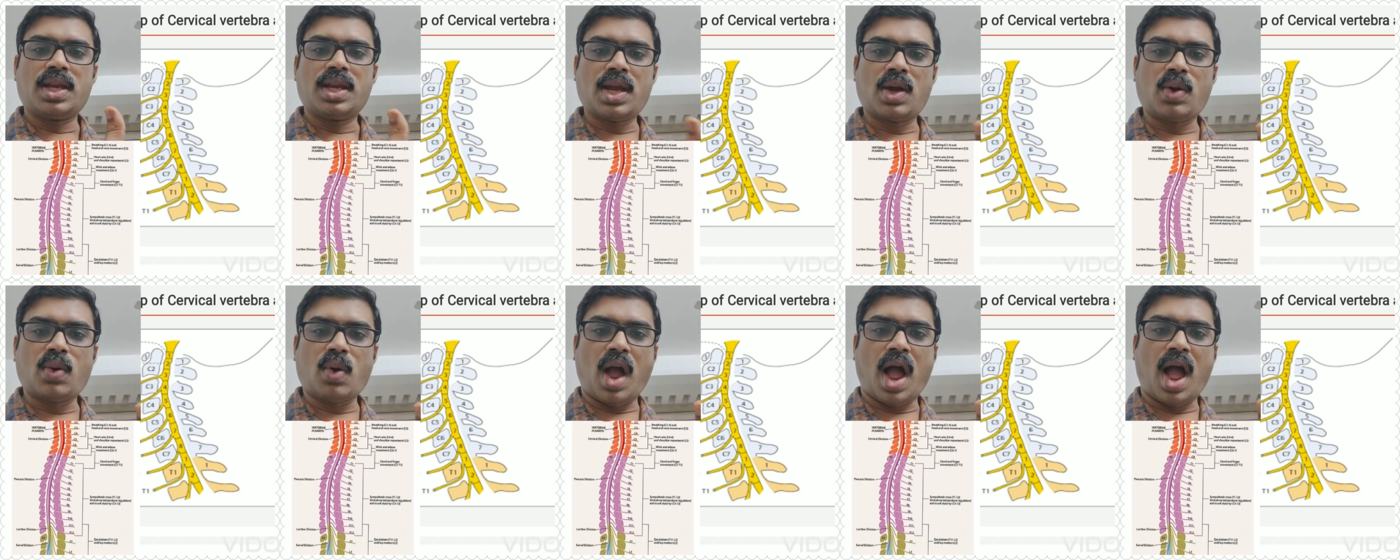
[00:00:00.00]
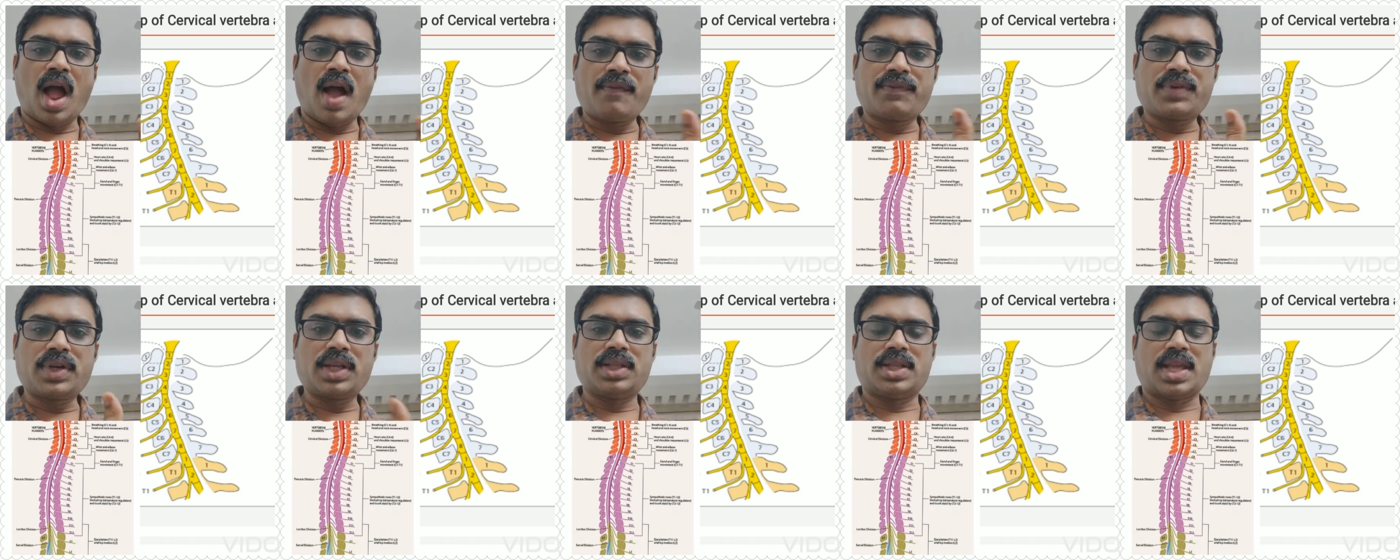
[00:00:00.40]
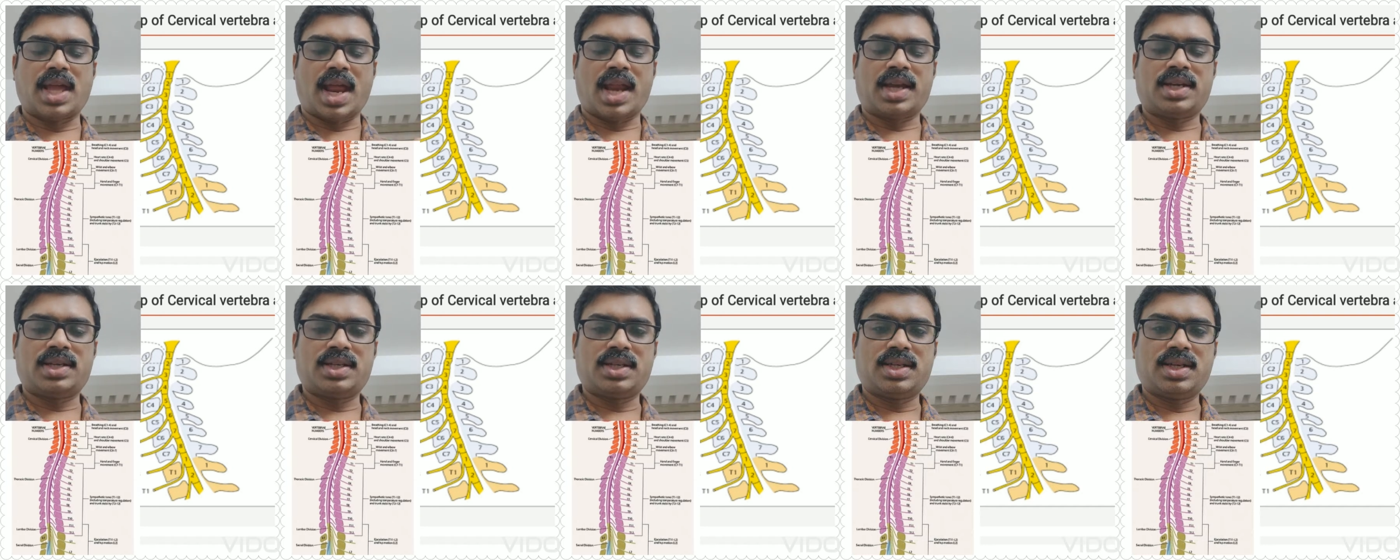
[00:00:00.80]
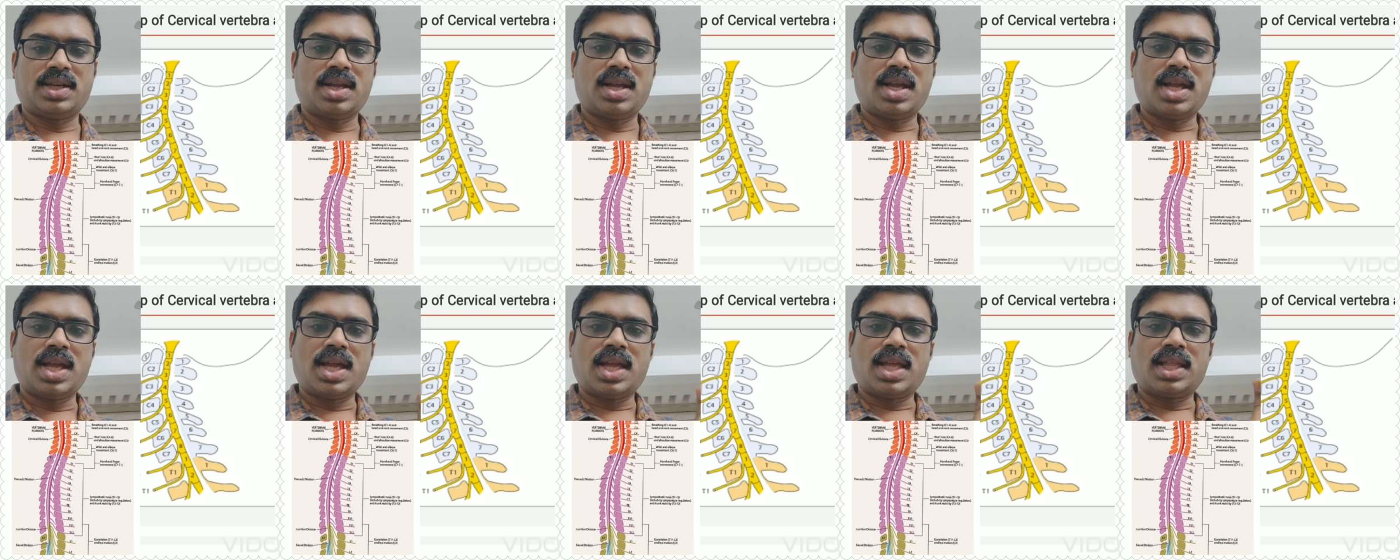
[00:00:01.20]
Now, after that,
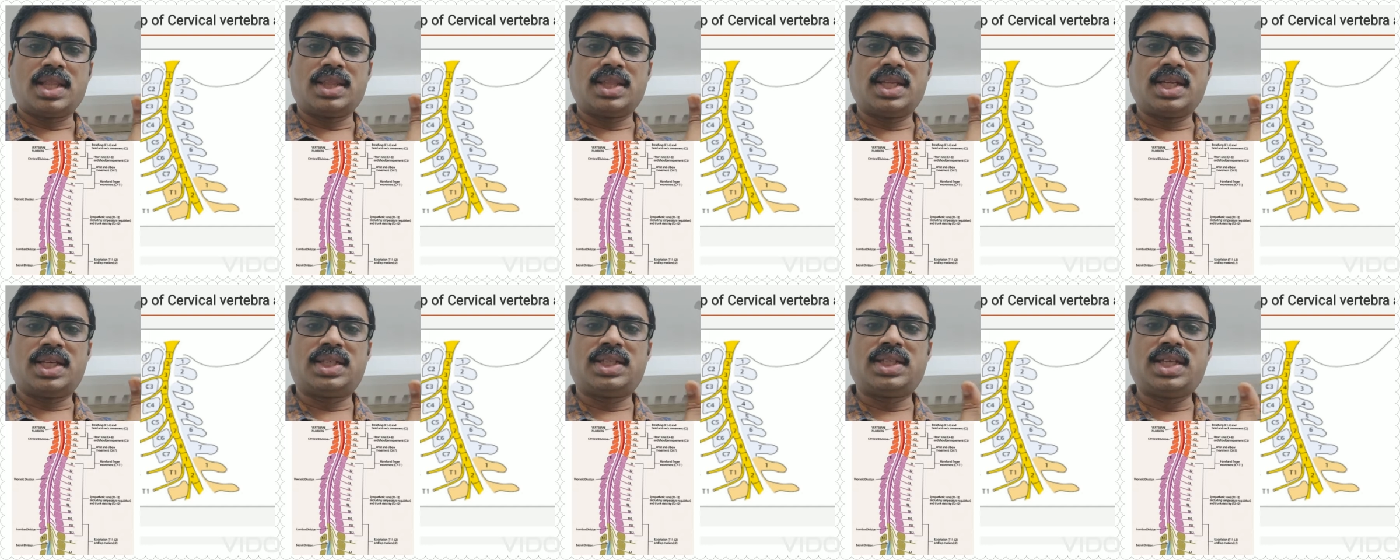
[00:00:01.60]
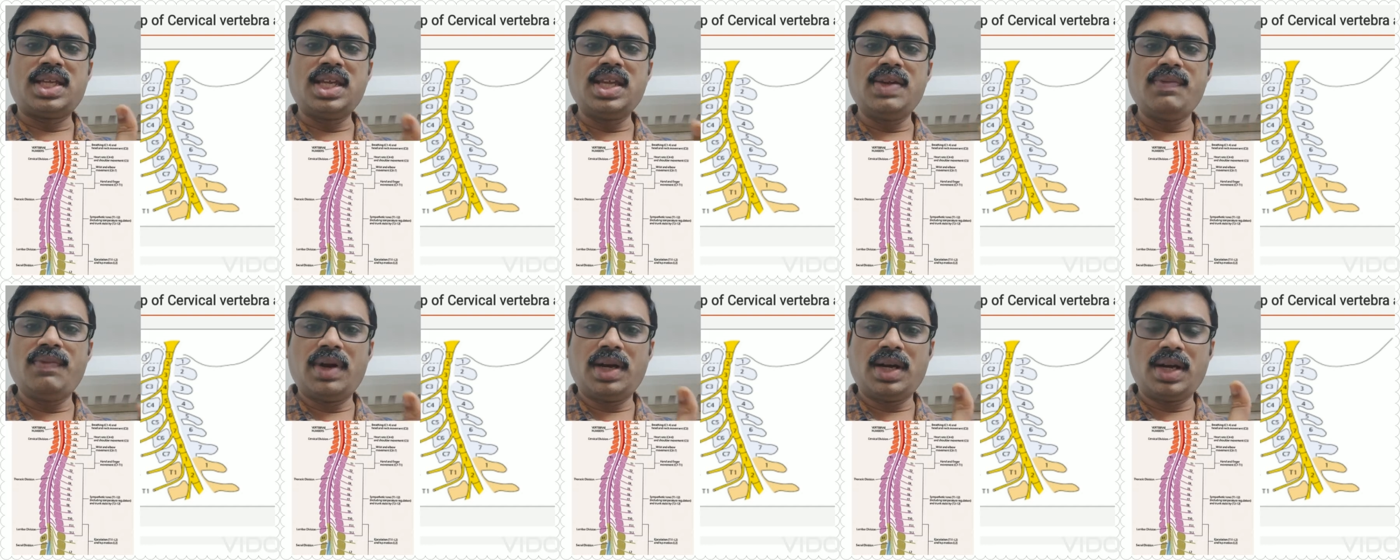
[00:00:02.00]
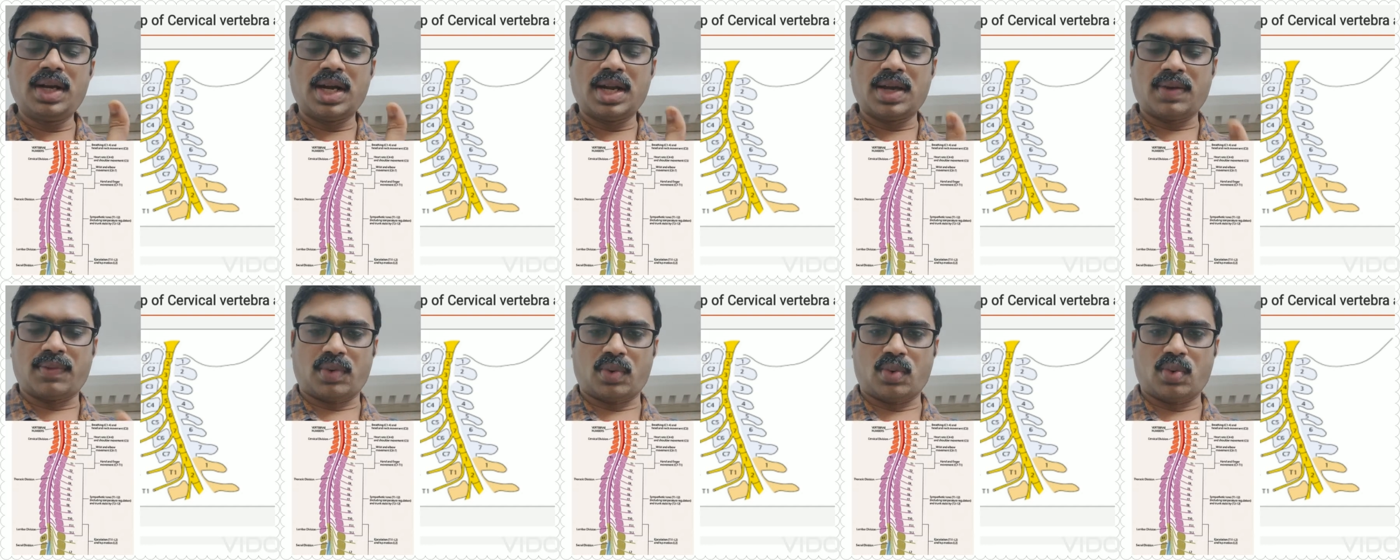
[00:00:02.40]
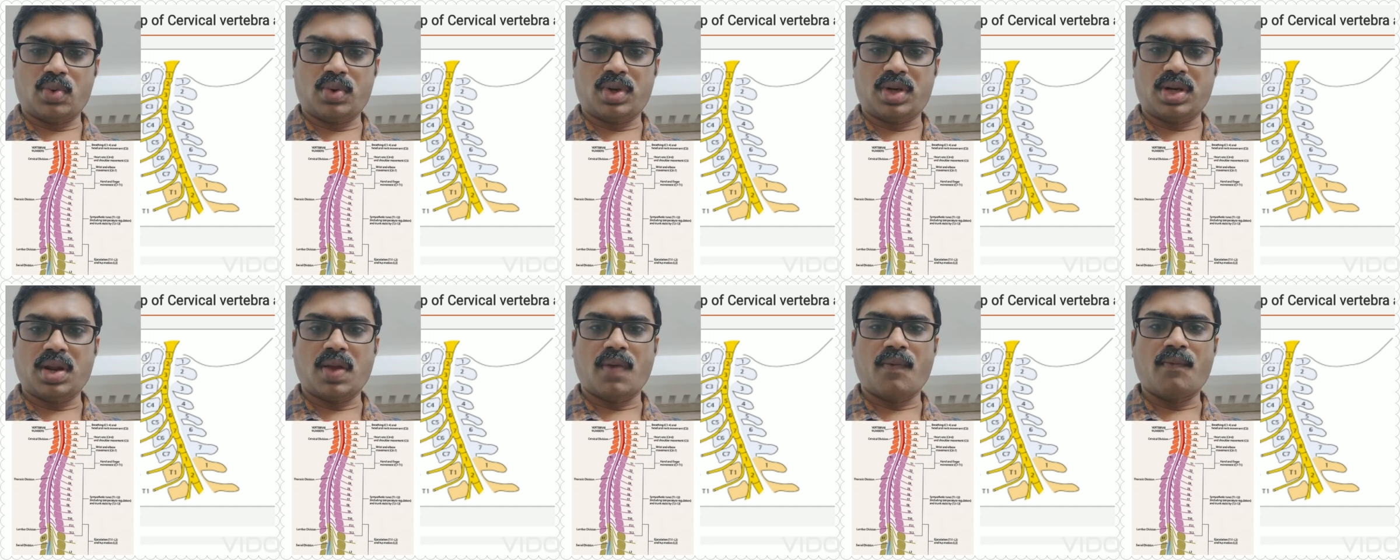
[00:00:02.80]
the T1 nerve
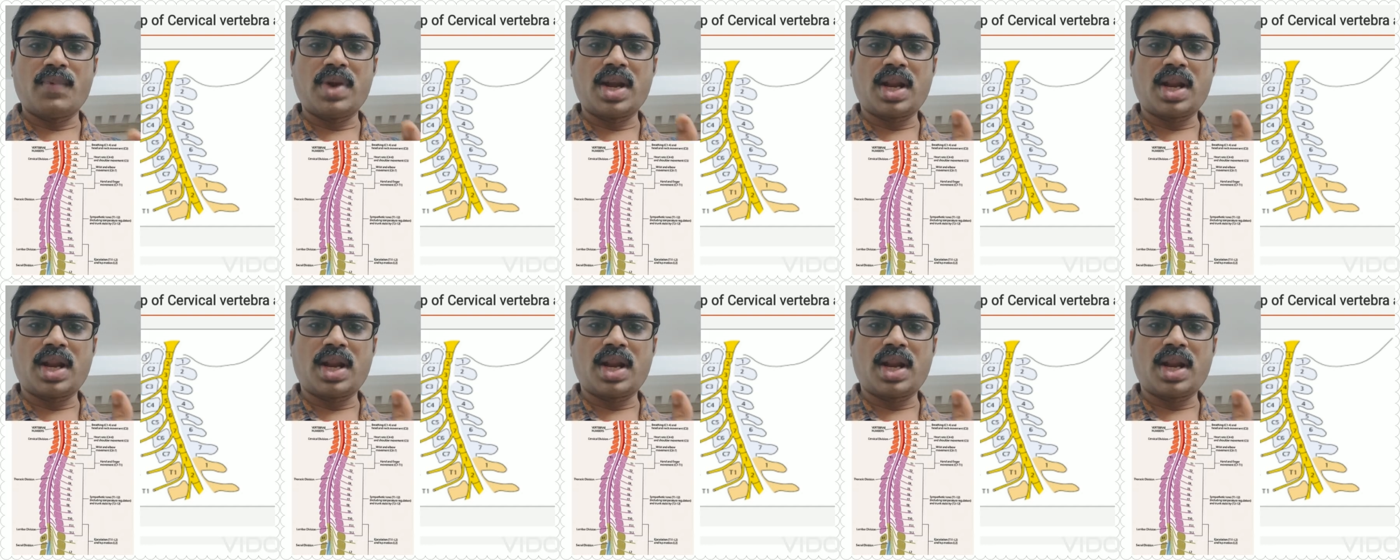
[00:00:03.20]
root